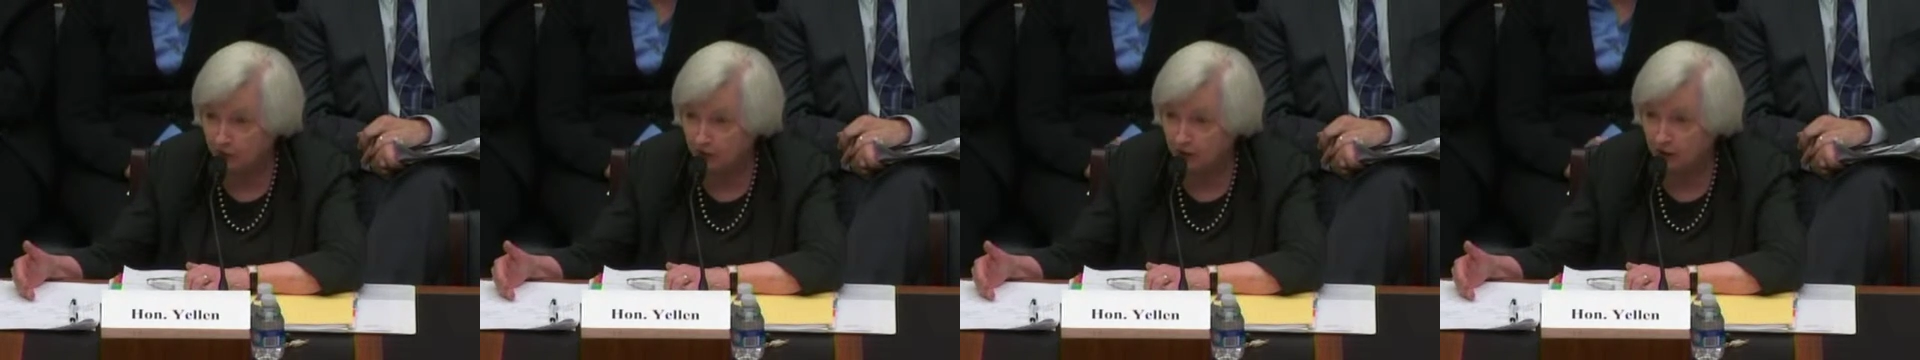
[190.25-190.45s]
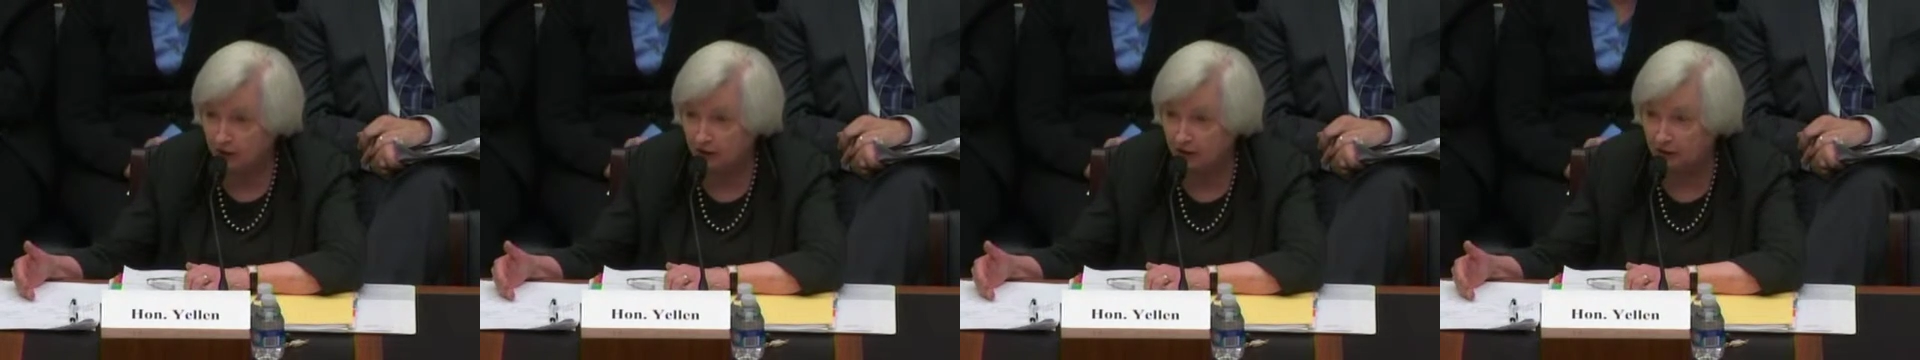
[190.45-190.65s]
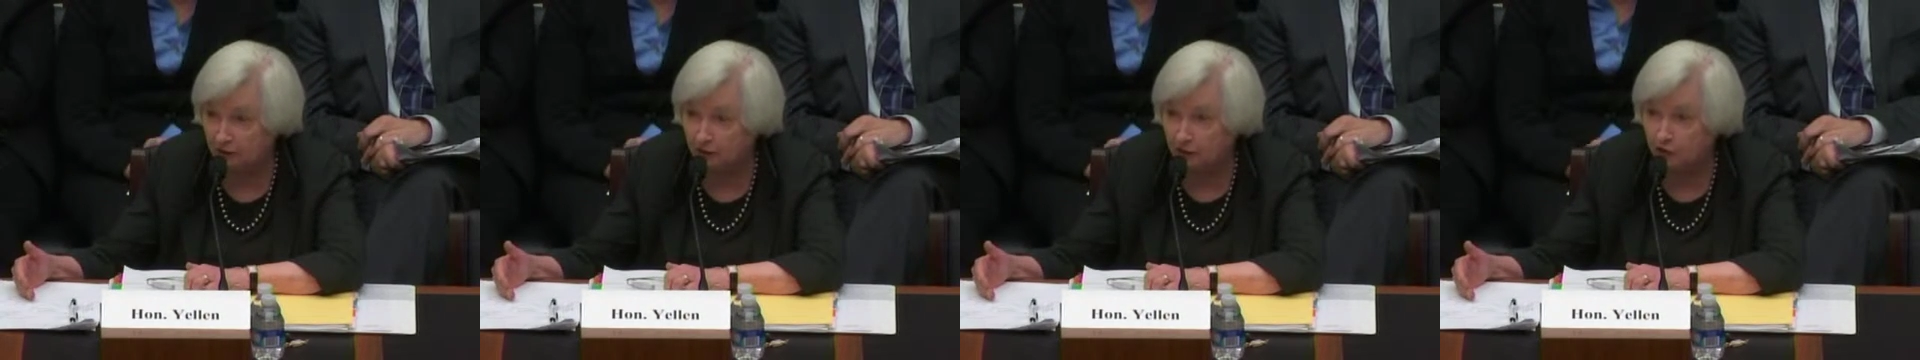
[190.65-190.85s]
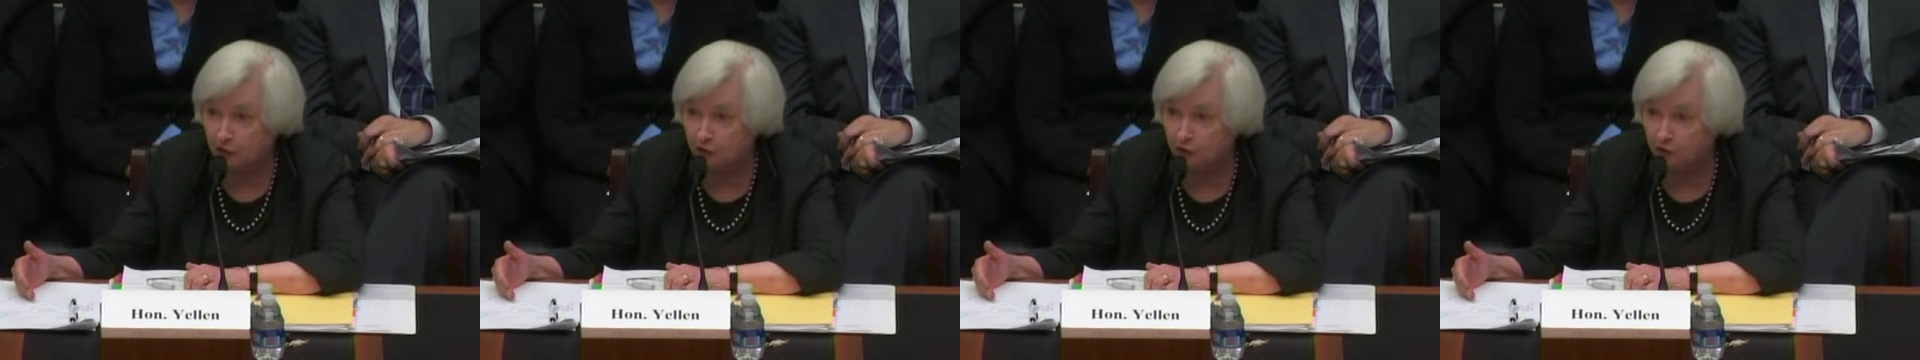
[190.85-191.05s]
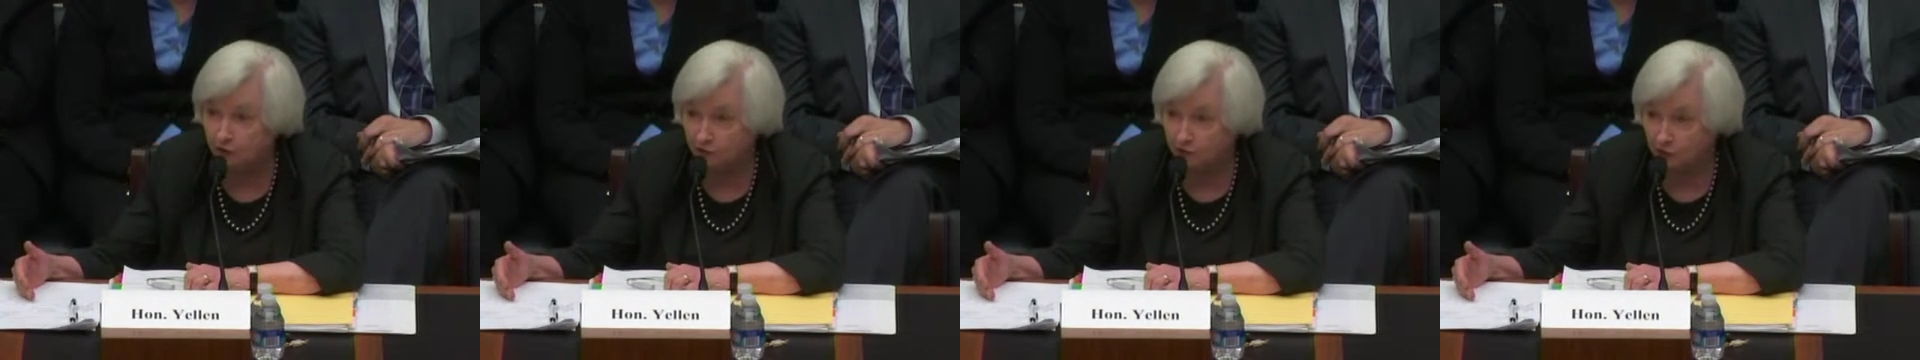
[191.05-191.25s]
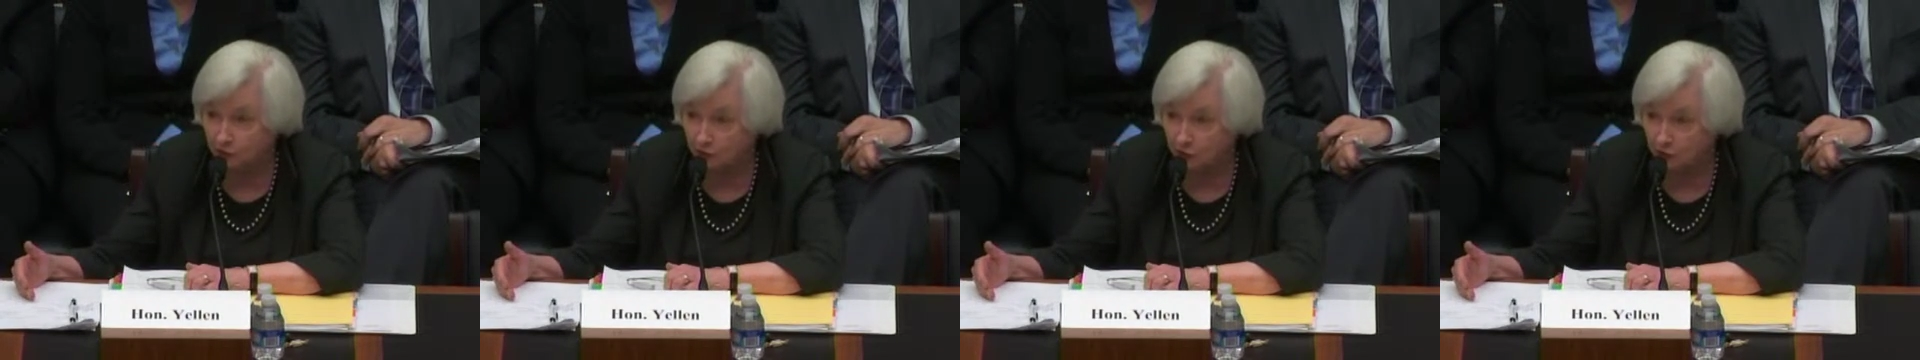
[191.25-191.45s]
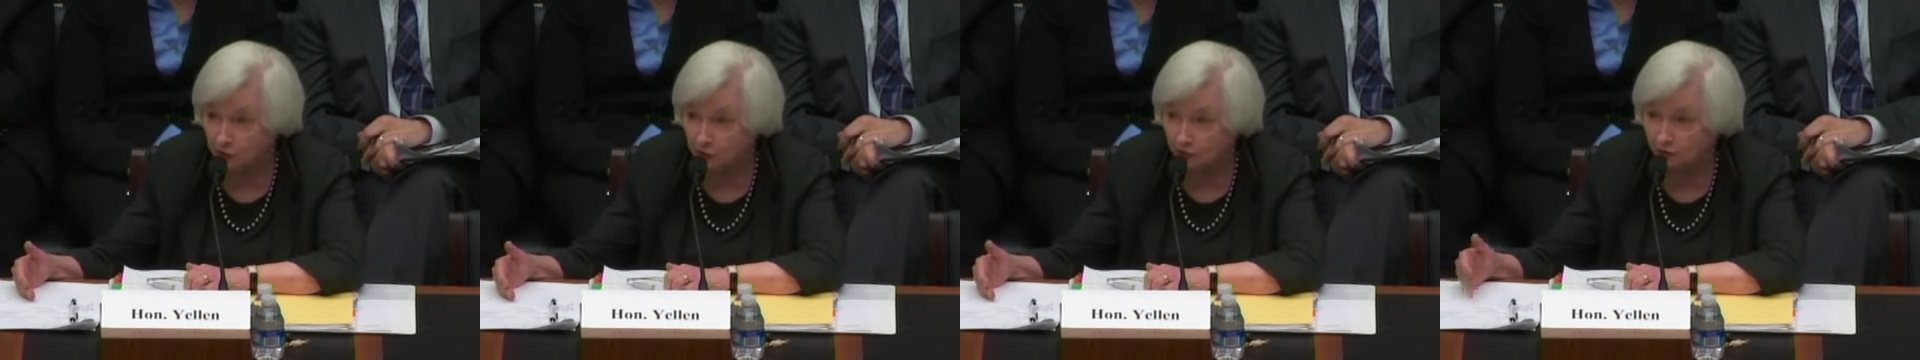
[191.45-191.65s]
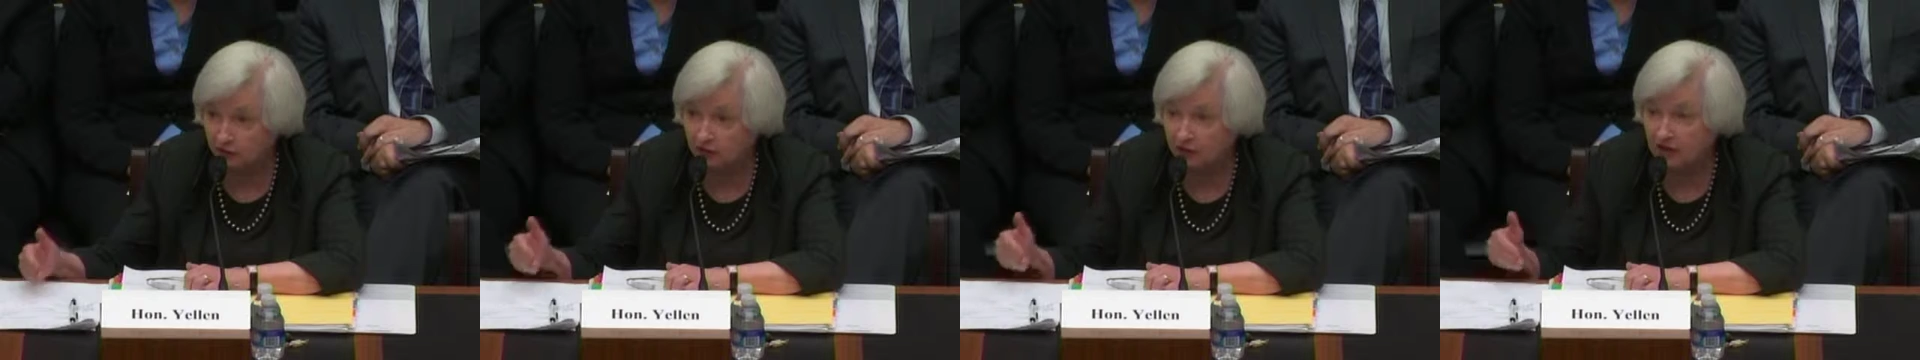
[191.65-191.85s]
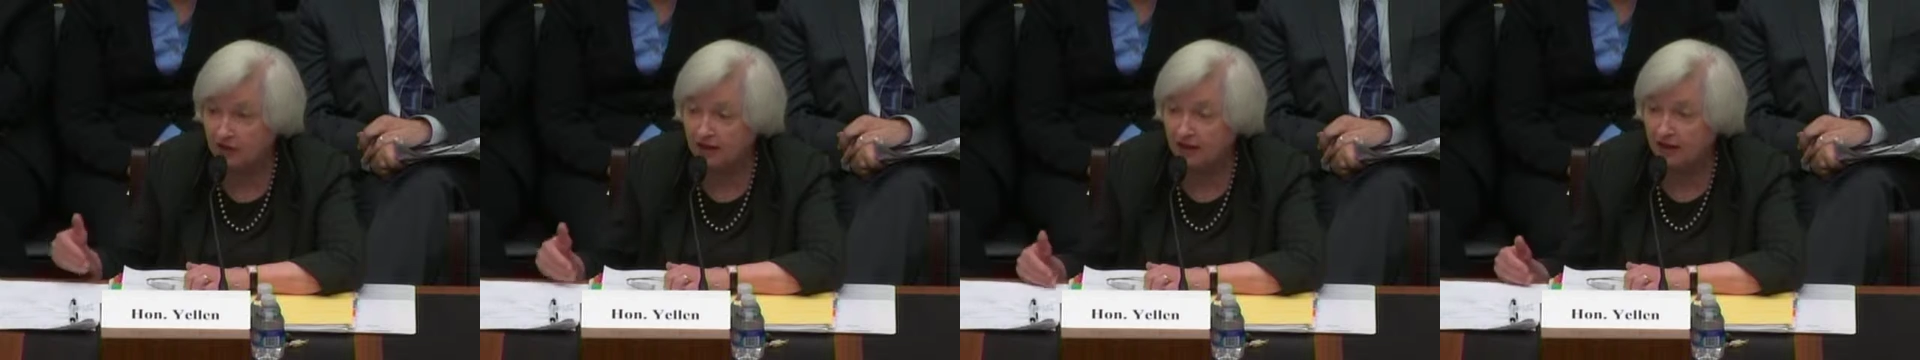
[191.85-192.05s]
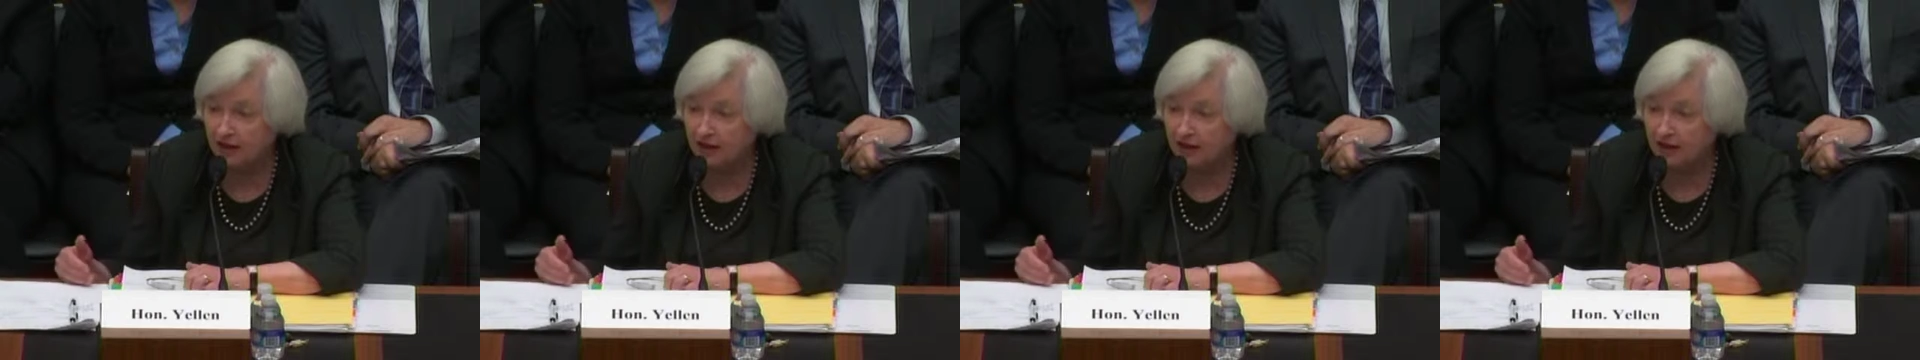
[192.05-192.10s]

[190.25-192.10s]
economy overall